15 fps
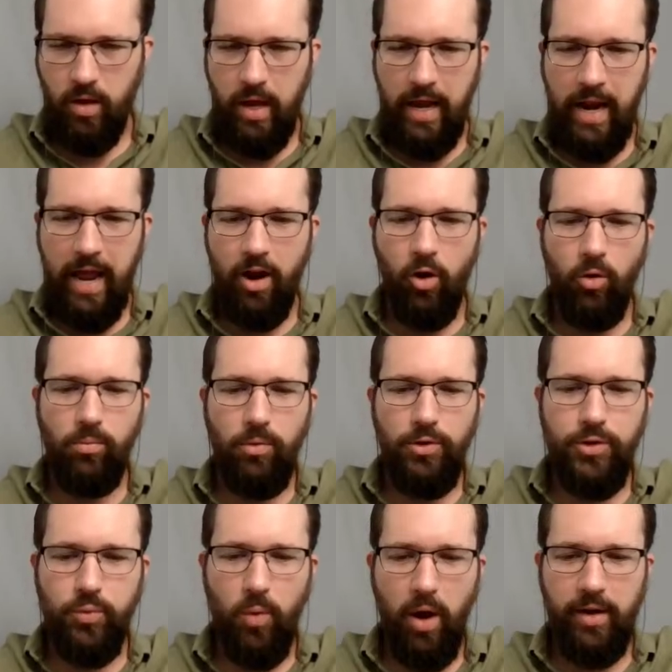And I
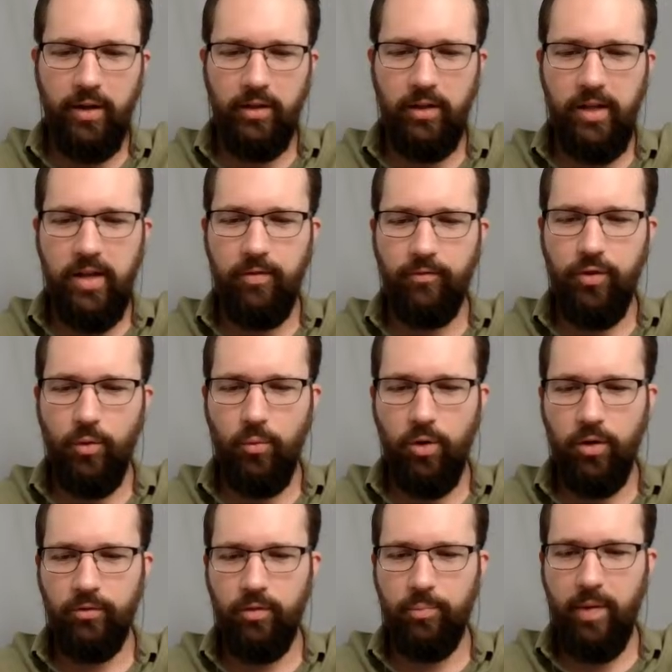almost want to leave the
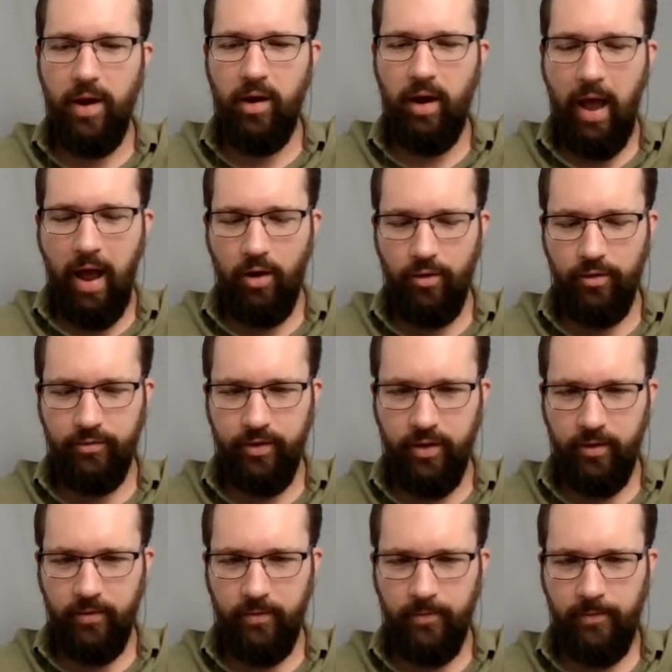word repair out of
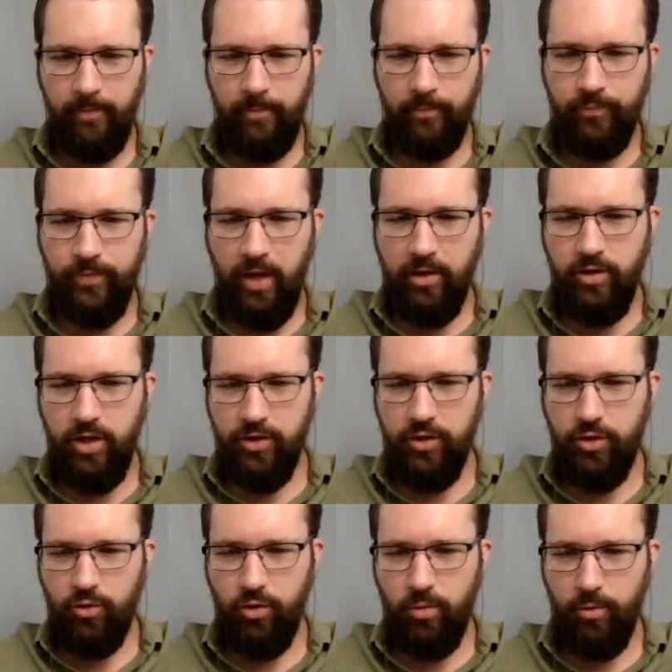it and
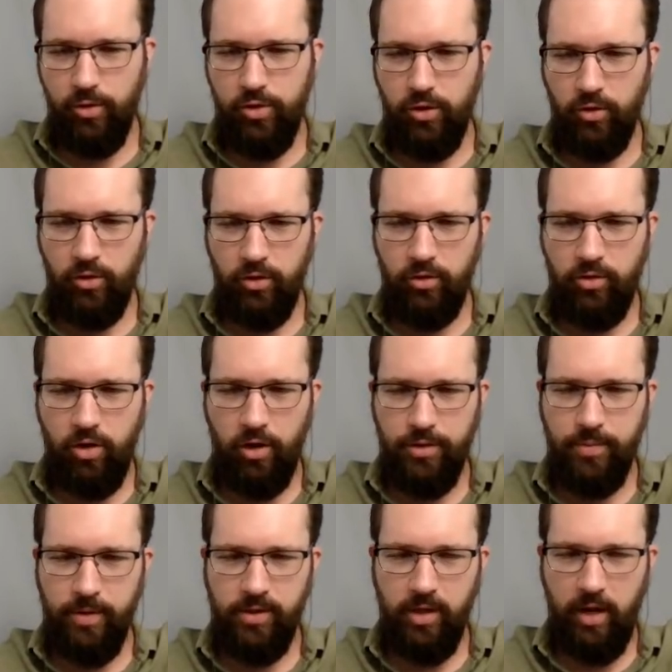just do commercial crawl
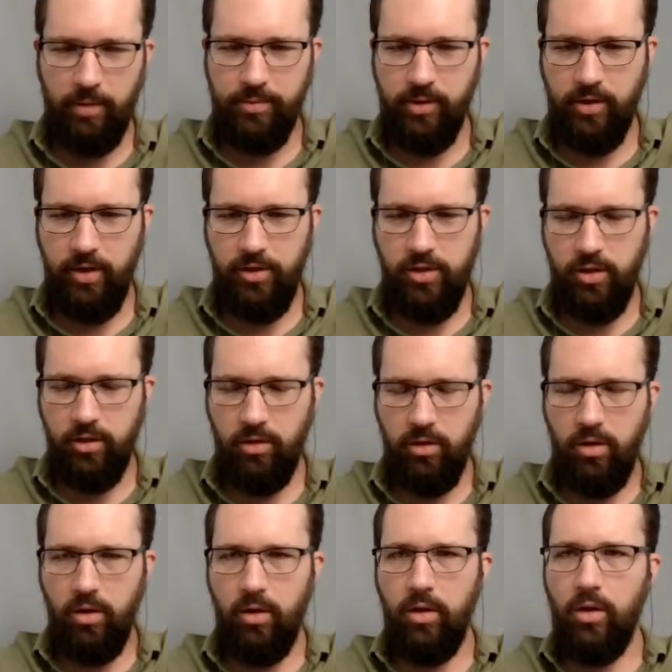space encapsulation.
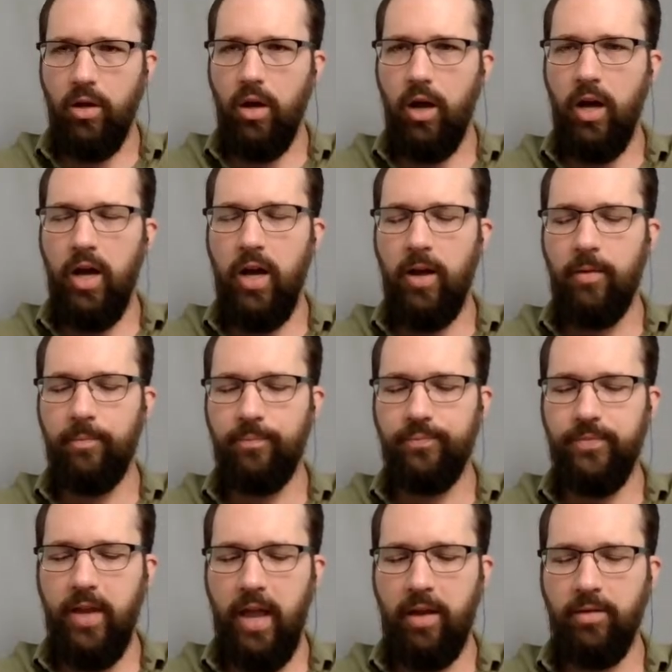
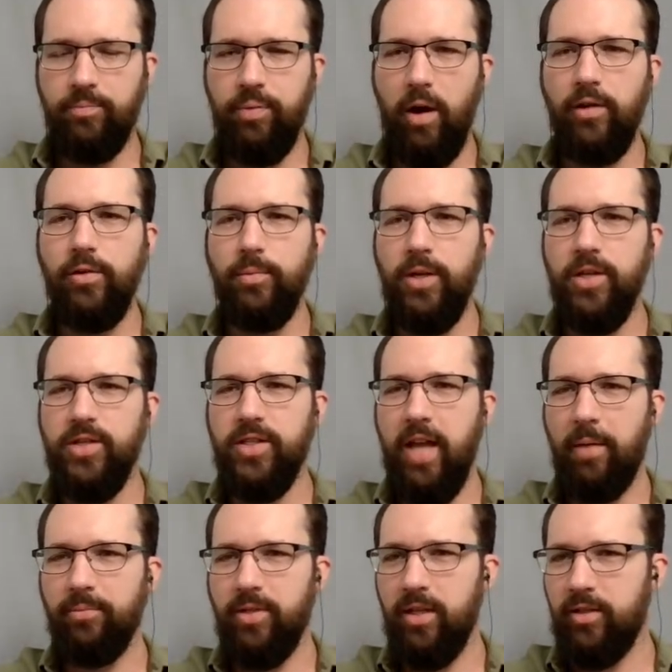And part of me is
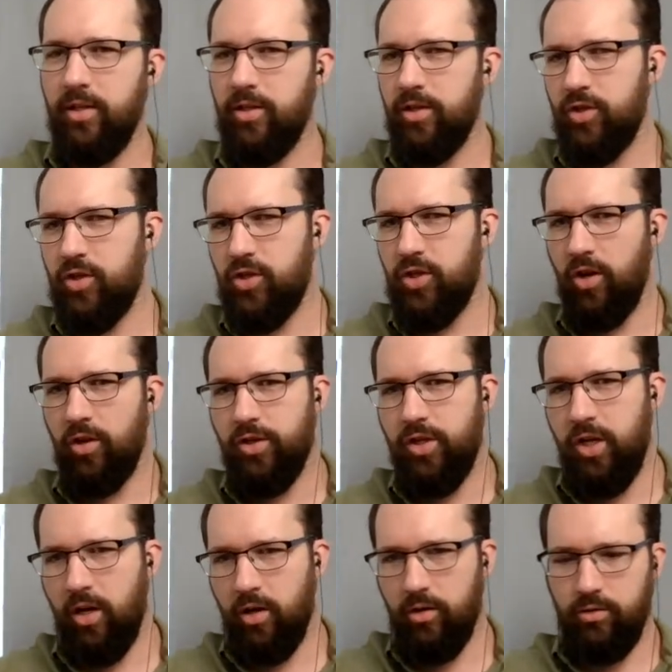tempted to just search
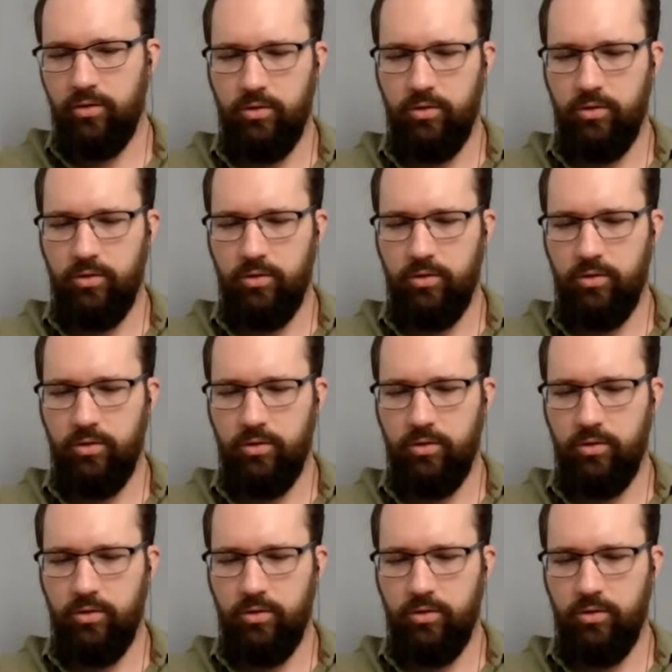here.